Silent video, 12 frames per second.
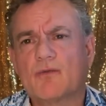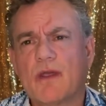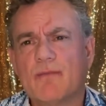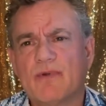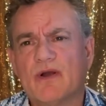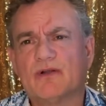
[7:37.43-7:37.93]

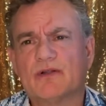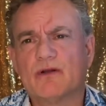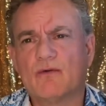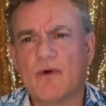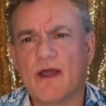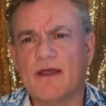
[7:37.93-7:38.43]
build in a
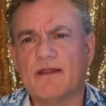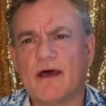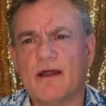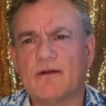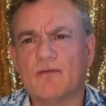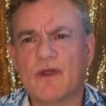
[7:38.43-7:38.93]
way
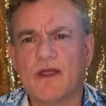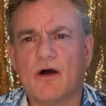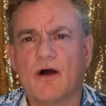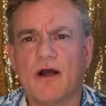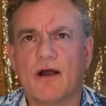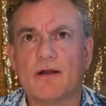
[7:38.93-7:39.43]
that we
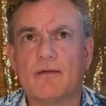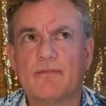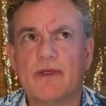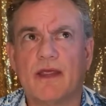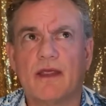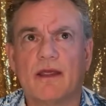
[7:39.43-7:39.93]
are
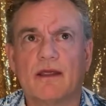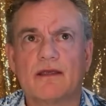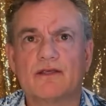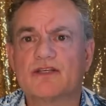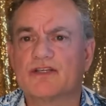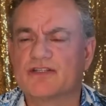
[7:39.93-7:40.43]
being
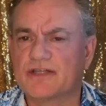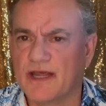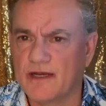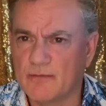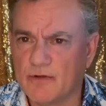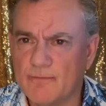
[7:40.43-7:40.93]

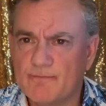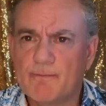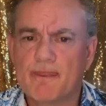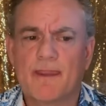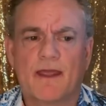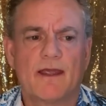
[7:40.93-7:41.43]
sustainable
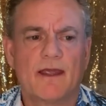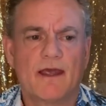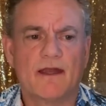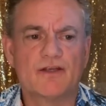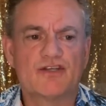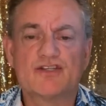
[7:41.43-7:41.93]

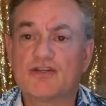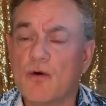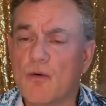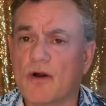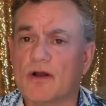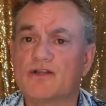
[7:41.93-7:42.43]
and
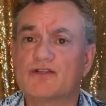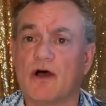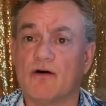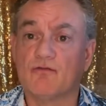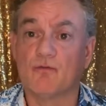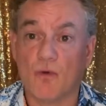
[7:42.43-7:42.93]
stewards
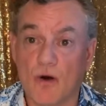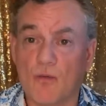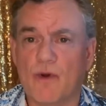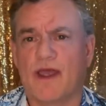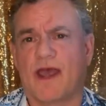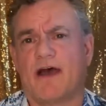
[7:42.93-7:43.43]
of what
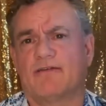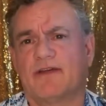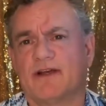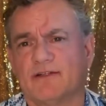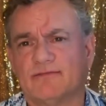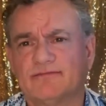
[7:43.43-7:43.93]
we have here?